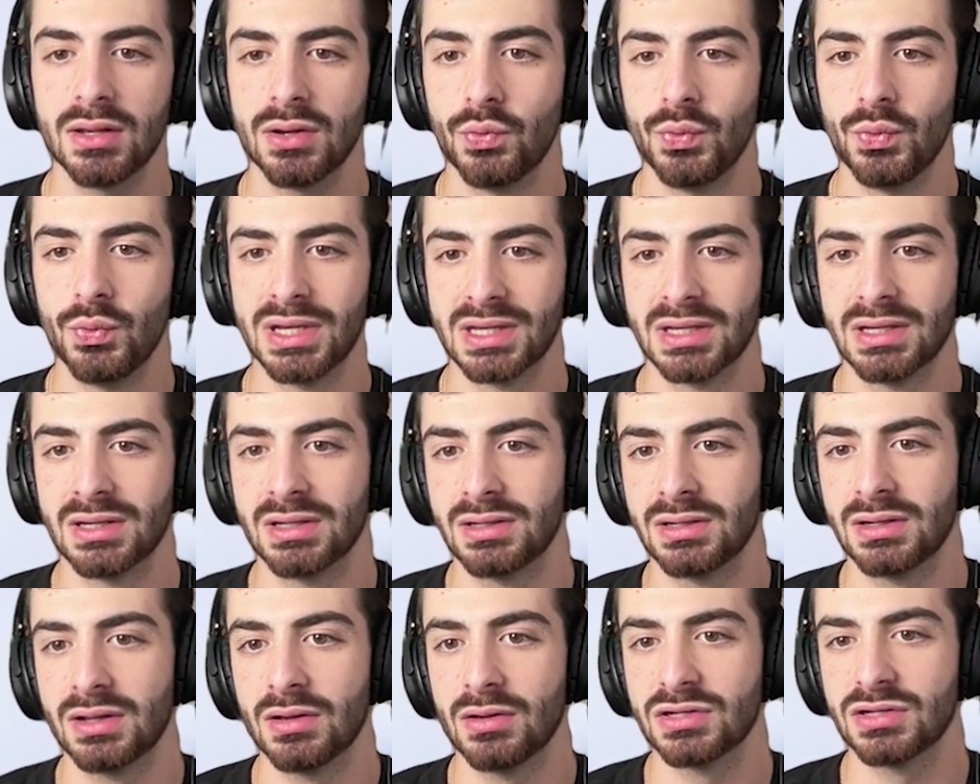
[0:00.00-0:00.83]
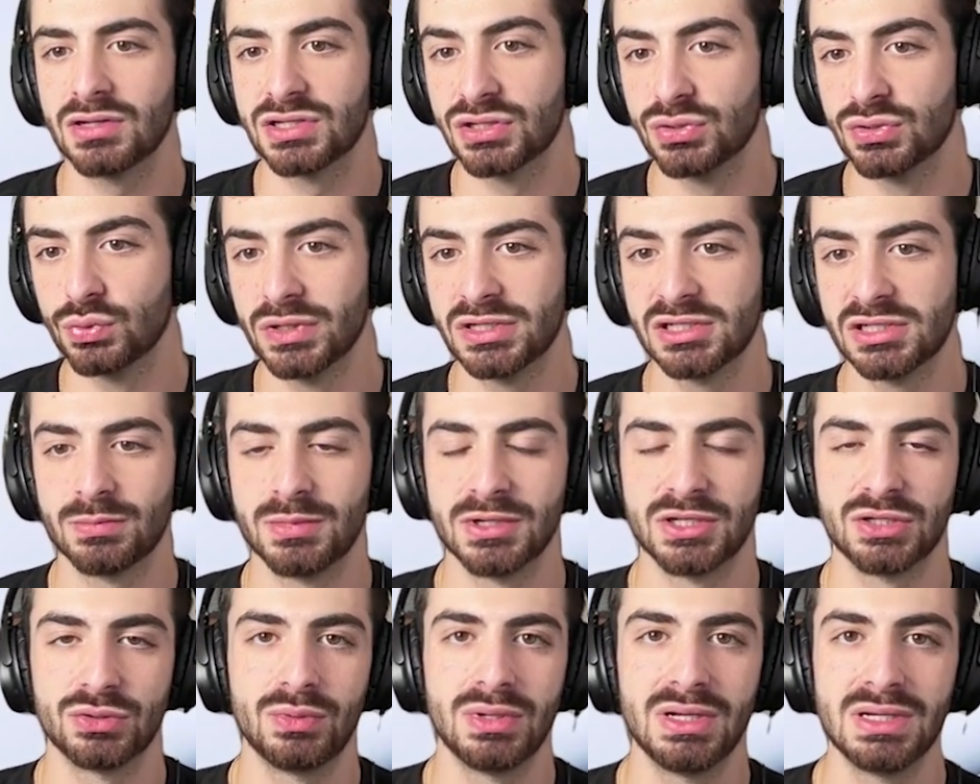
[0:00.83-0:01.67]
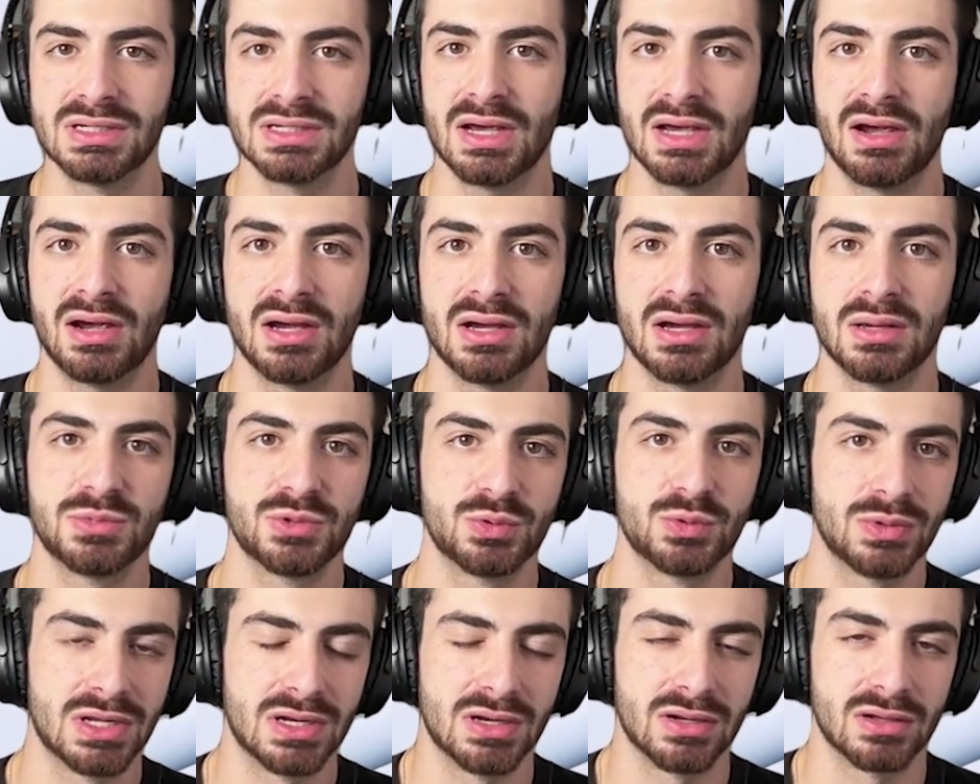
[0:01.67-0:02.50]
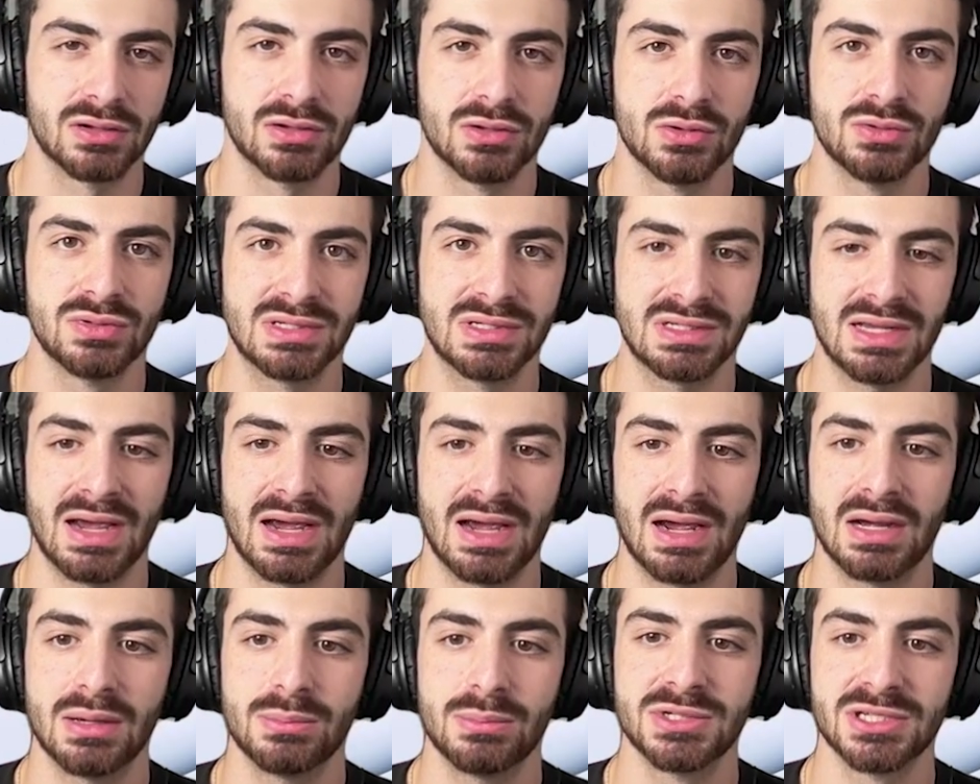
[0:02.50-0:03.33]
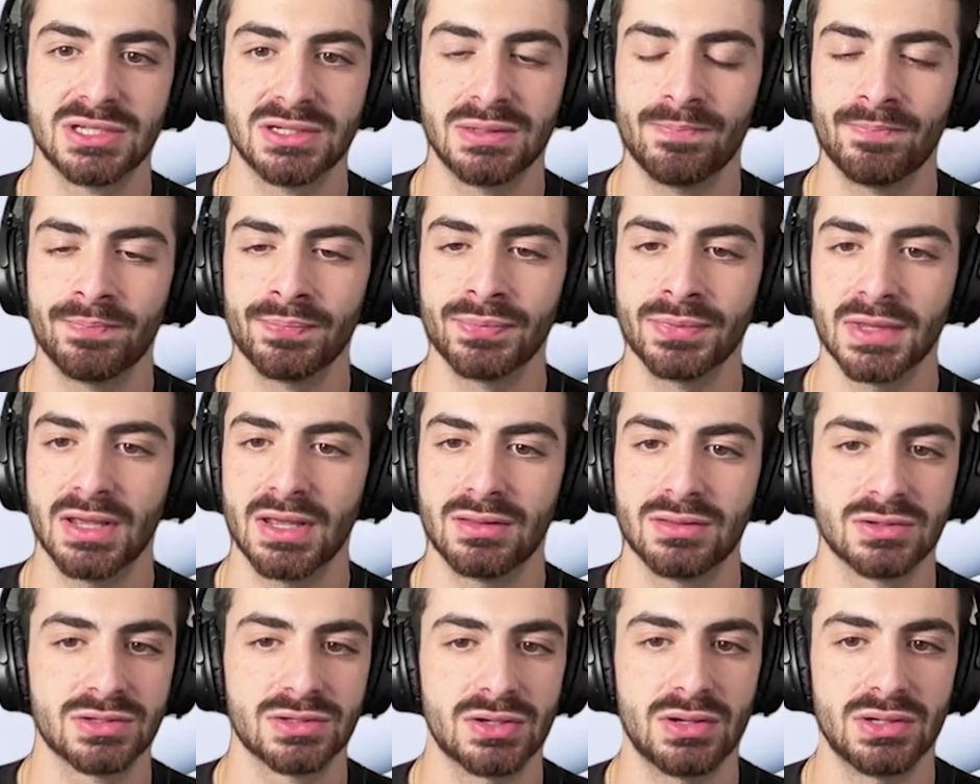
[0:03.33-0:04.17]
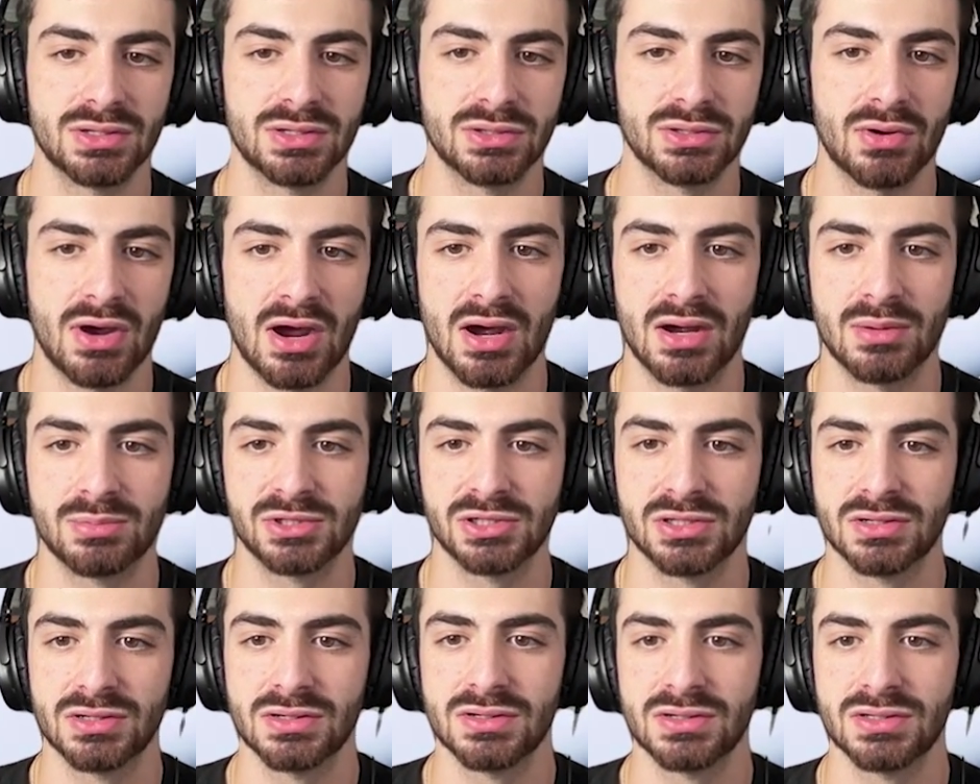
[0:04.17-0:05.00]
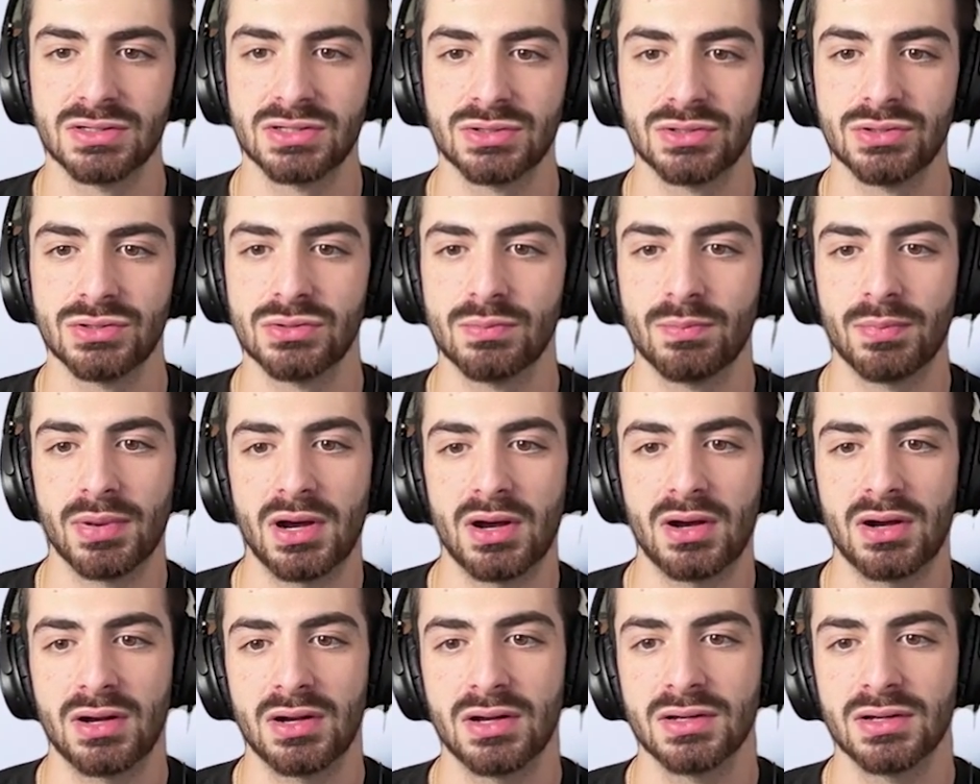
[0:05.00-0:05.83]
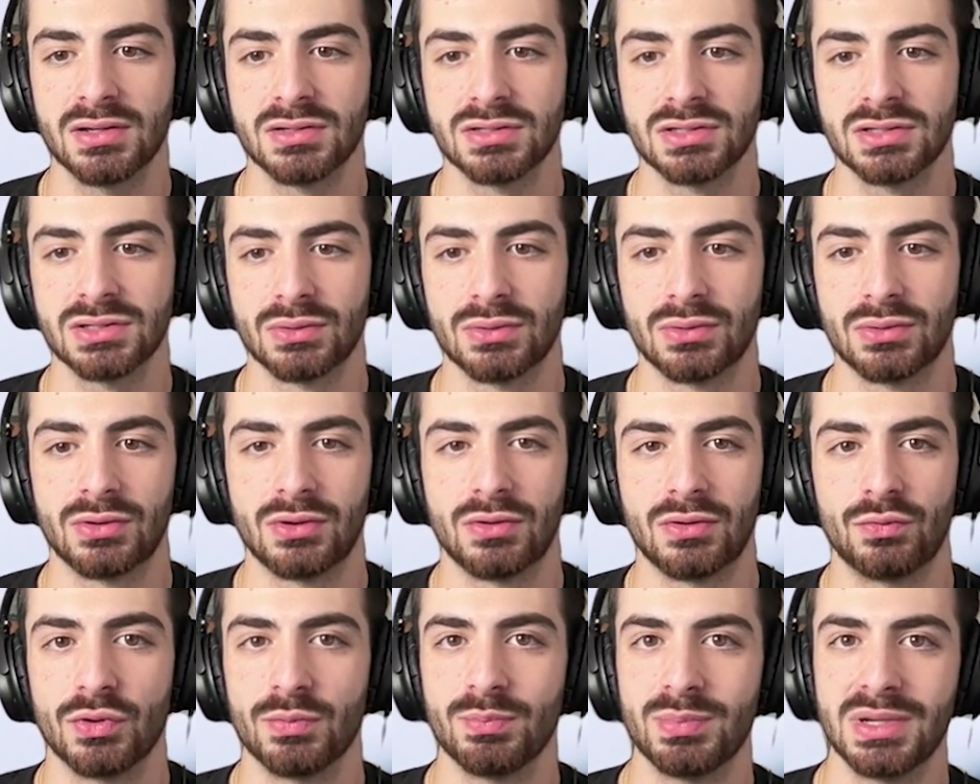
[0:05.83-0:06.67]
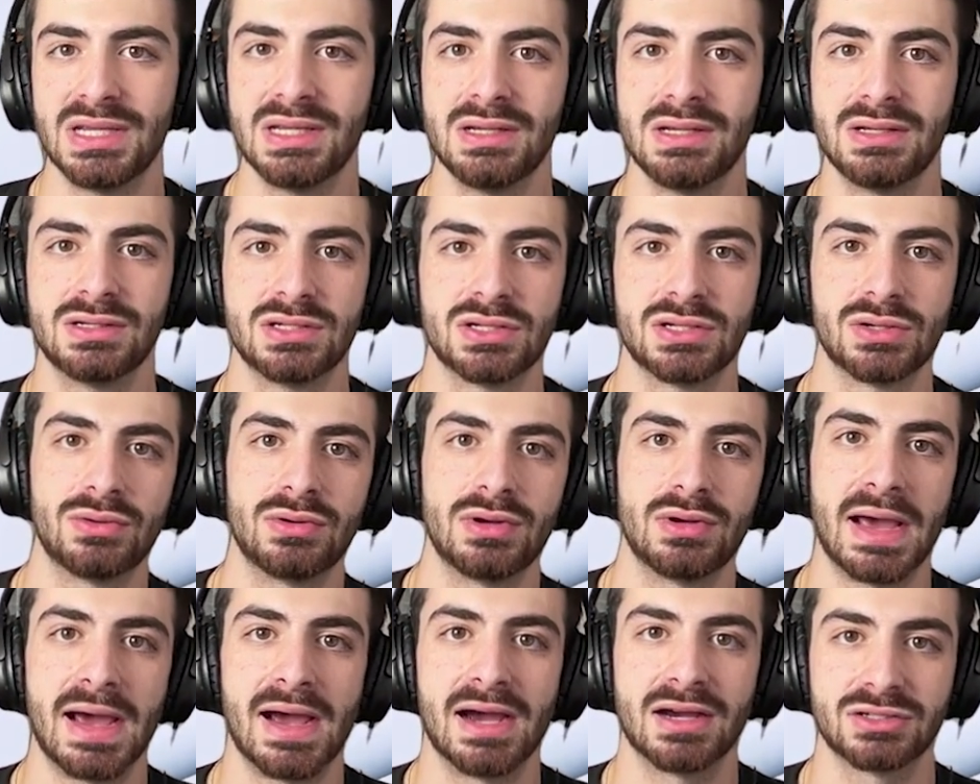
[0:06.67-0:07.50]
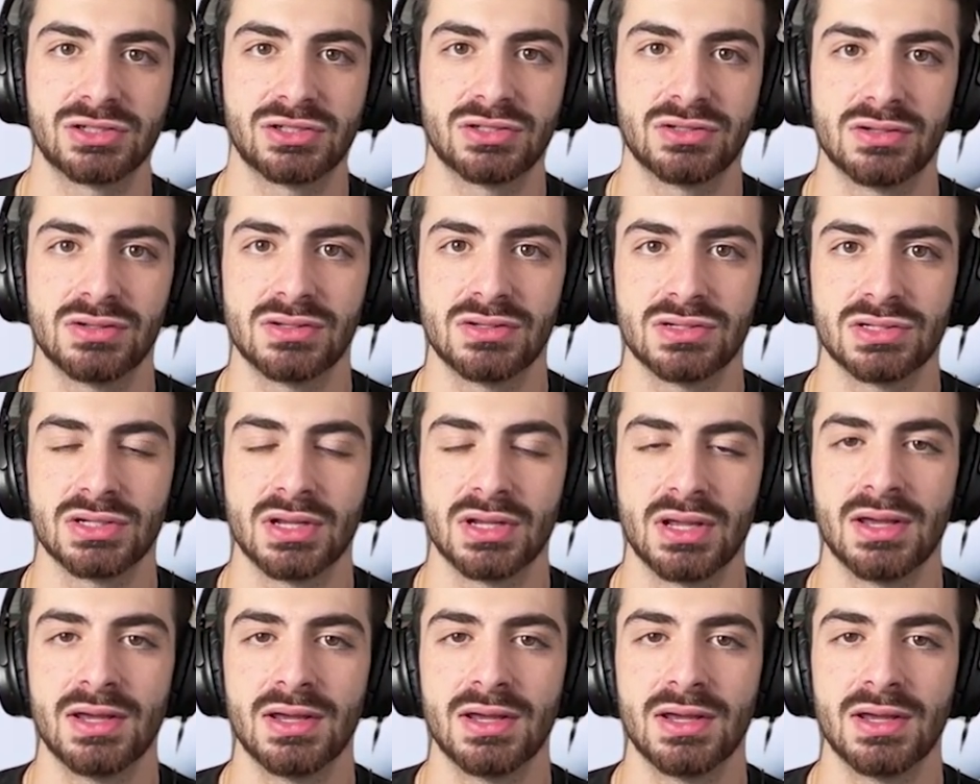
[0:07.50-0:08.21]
We can switch between tabs, we can close tabs, and there's also options to pause or repeat certain actions.